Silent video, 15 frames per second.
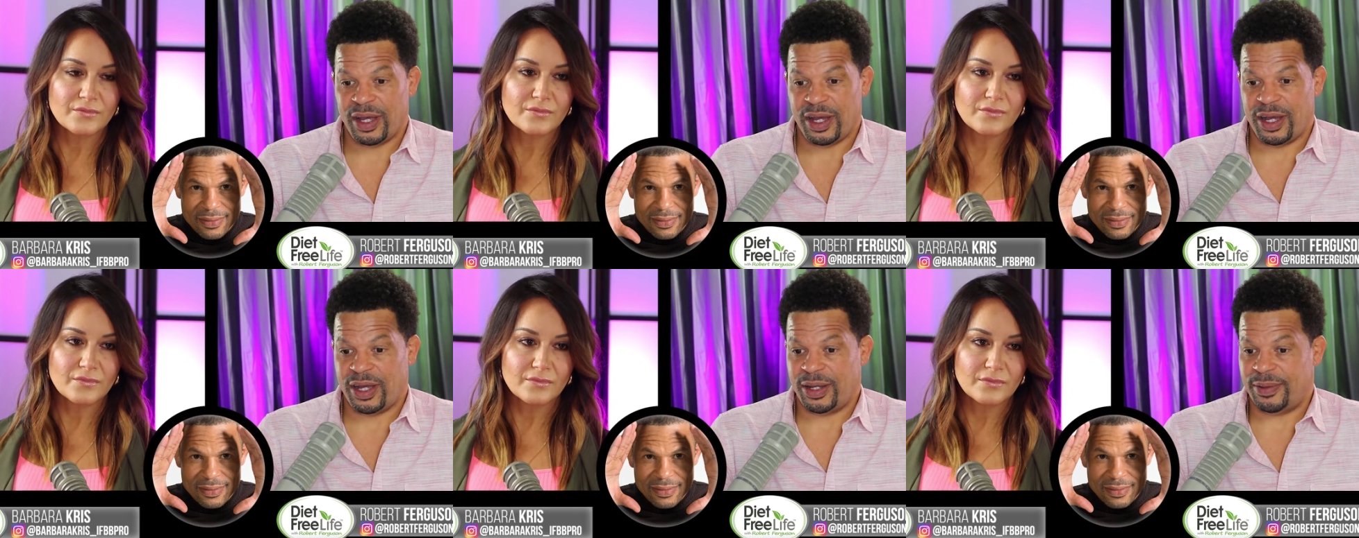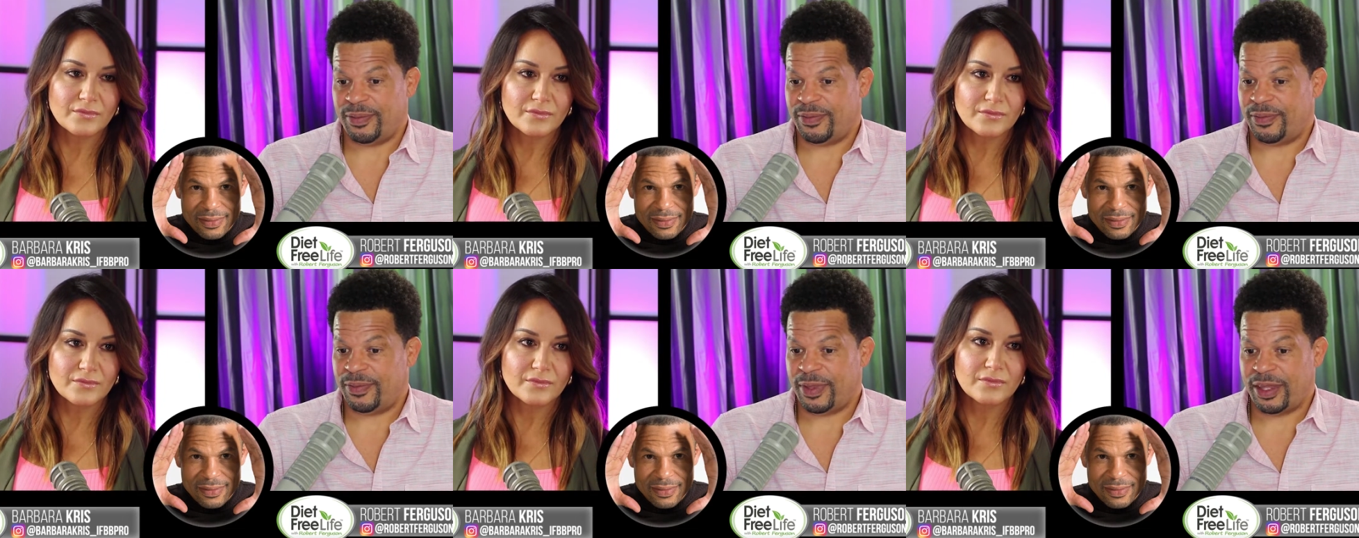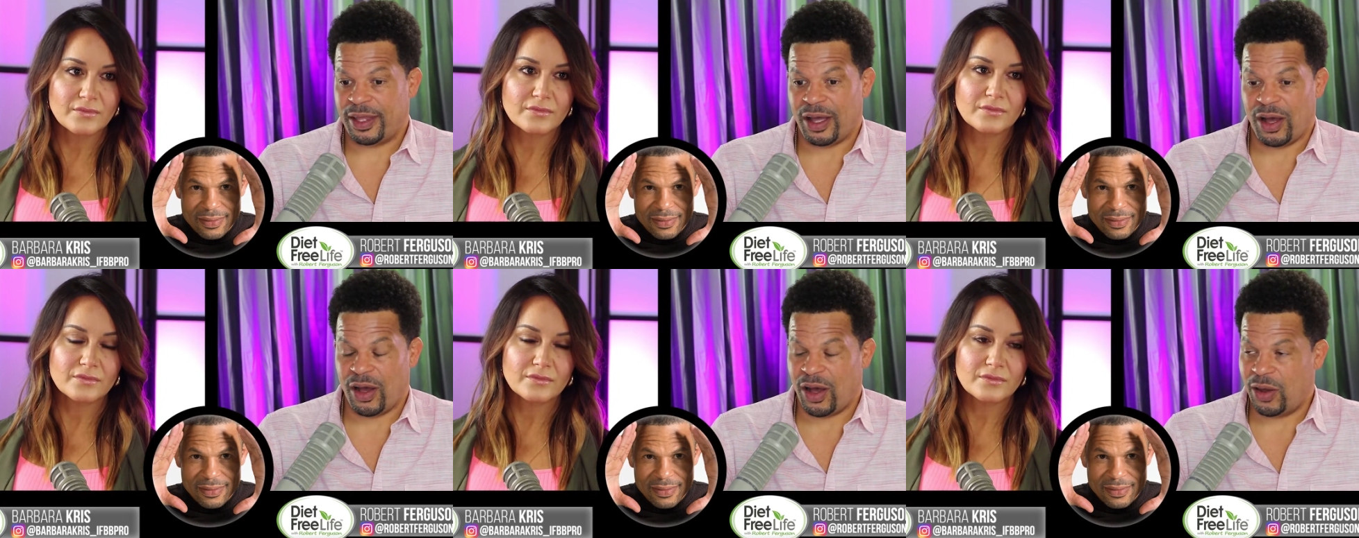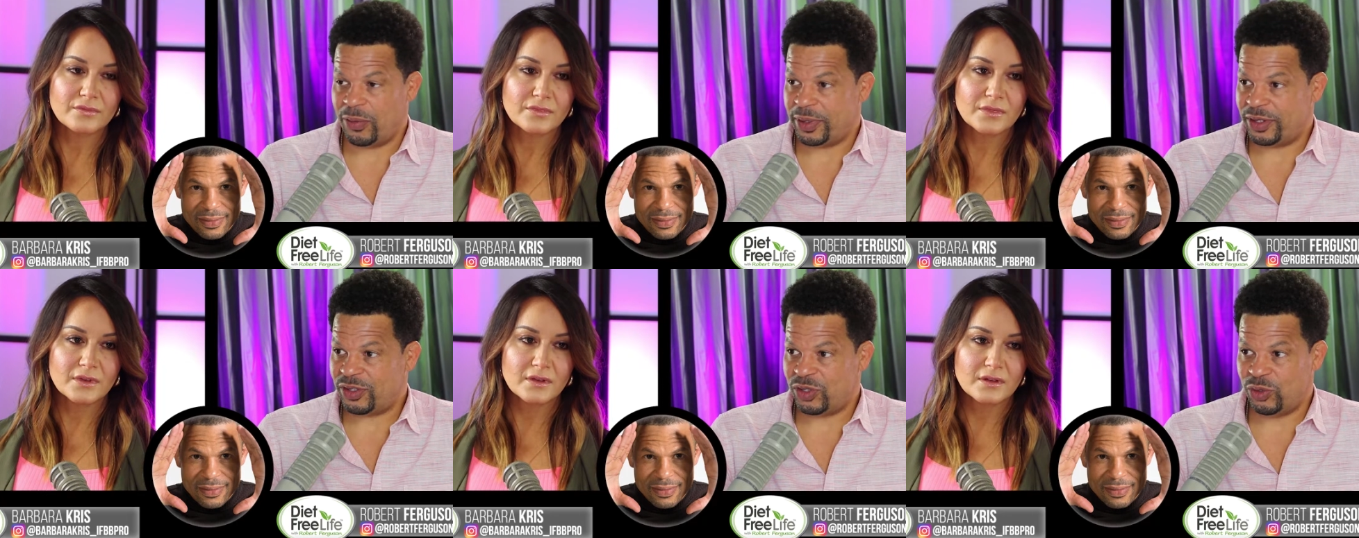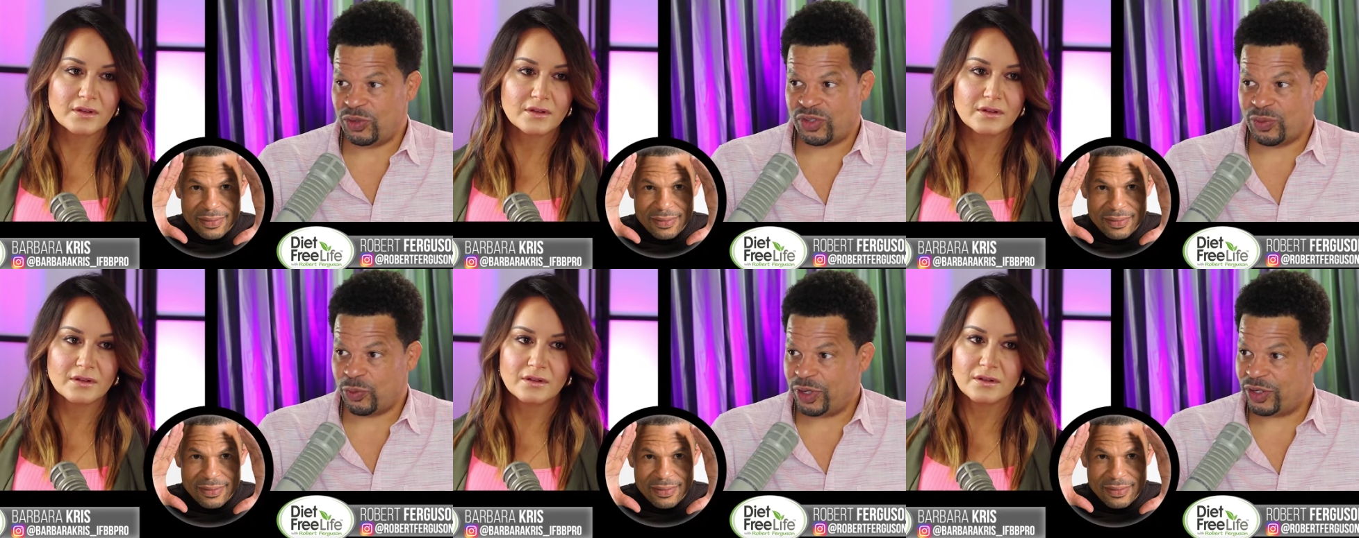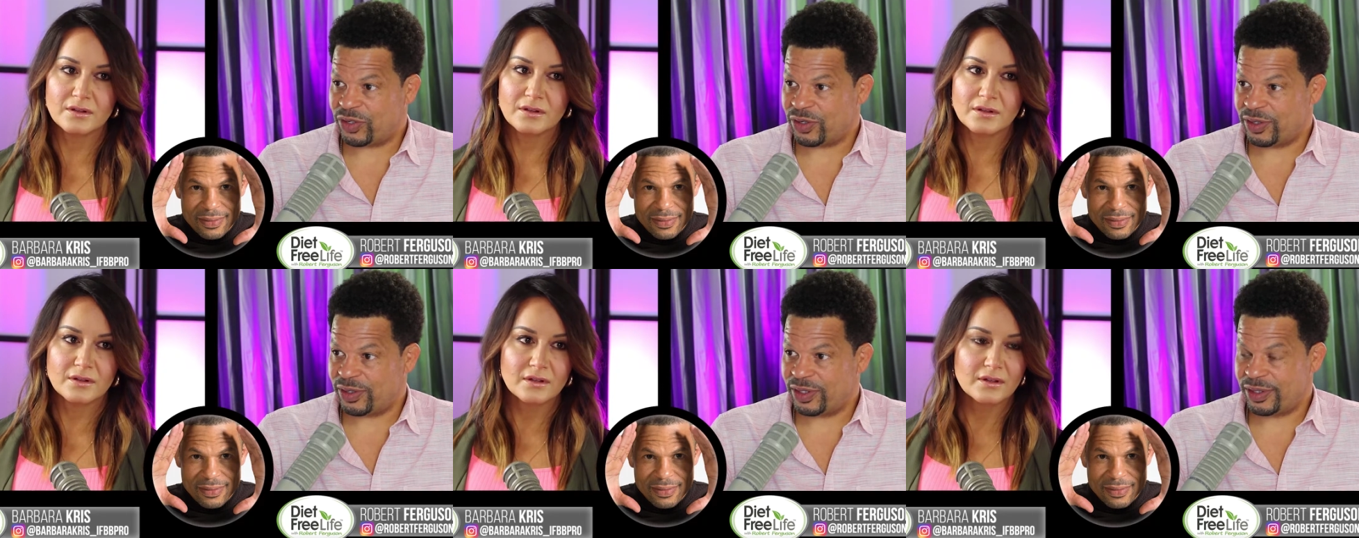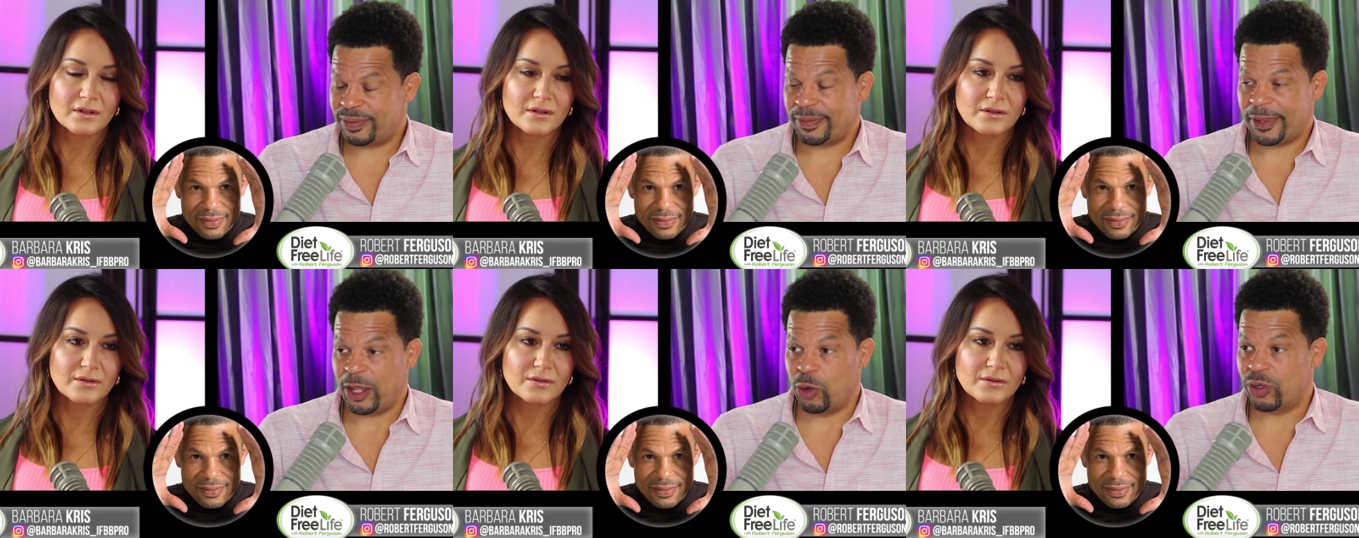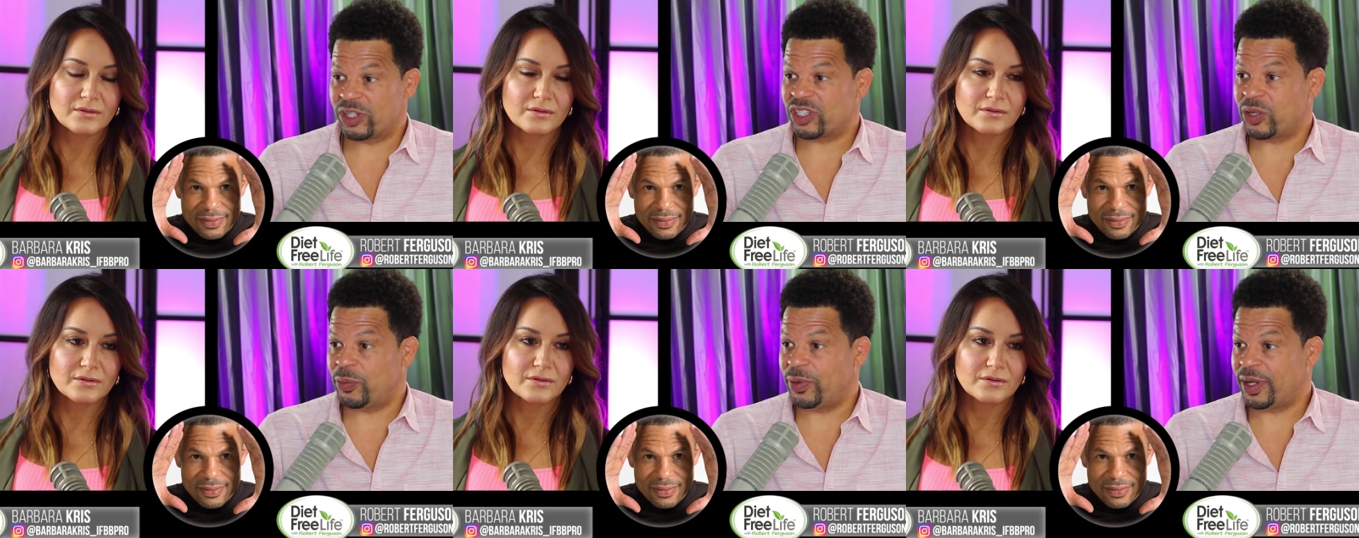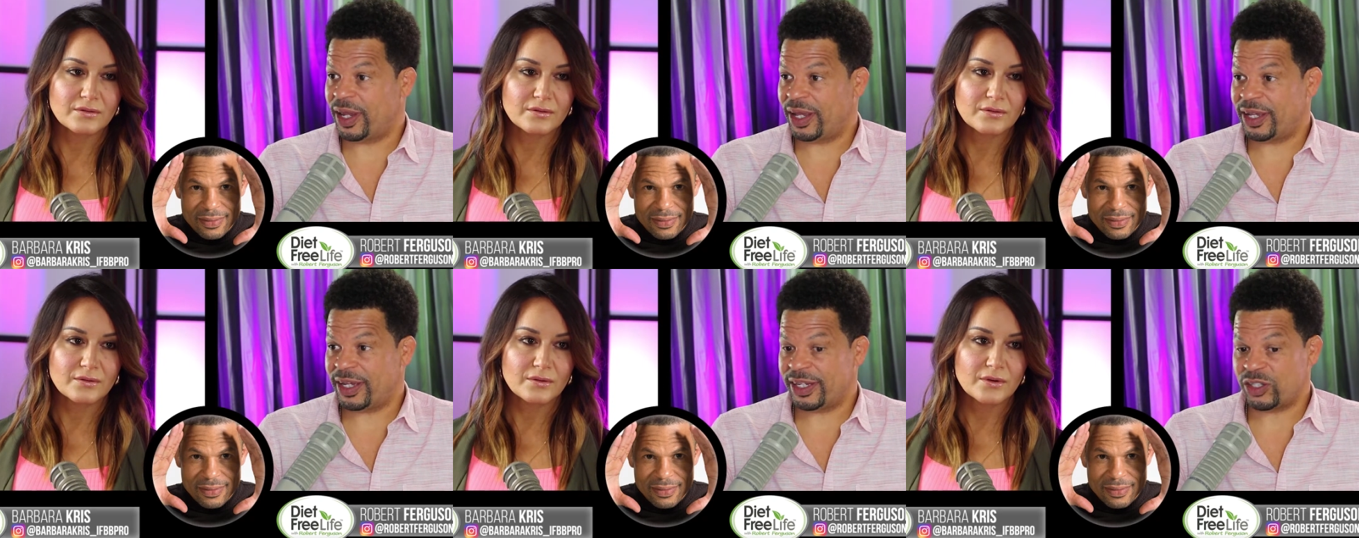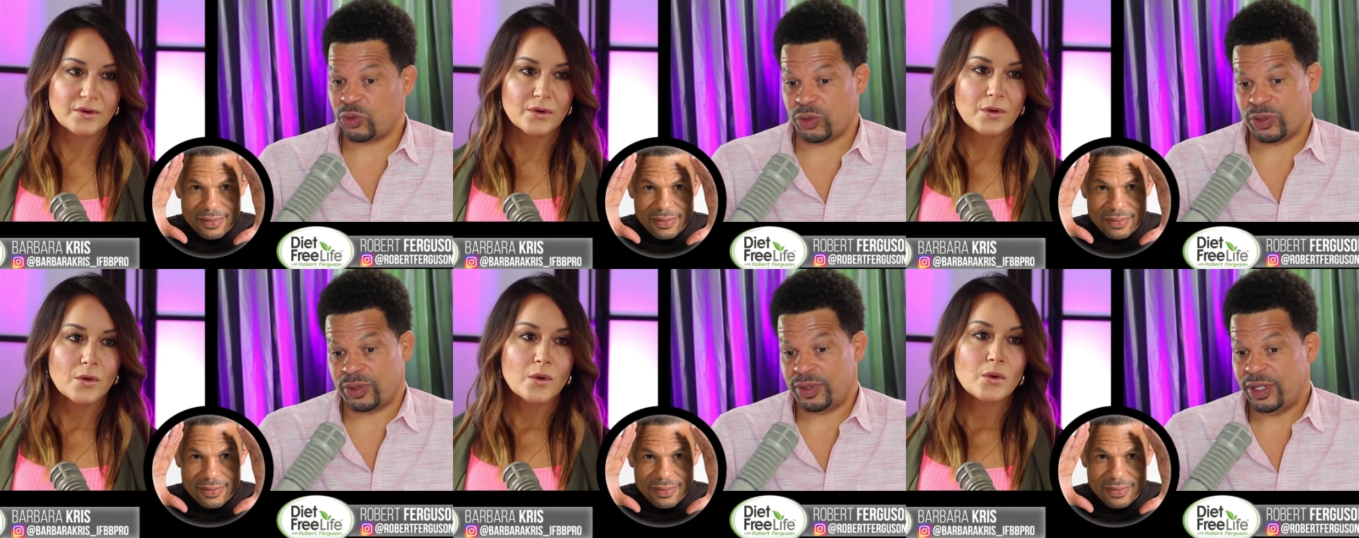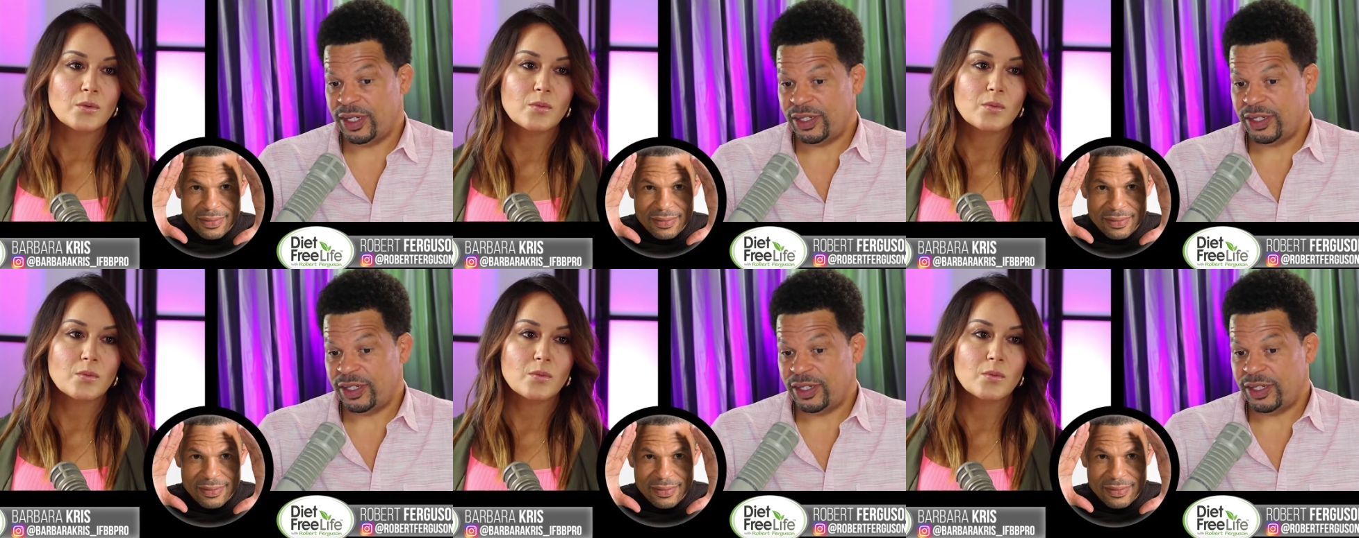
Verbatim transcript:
Speaker 1: Mm-hmm. Um, always do some research. Go to someone like us, or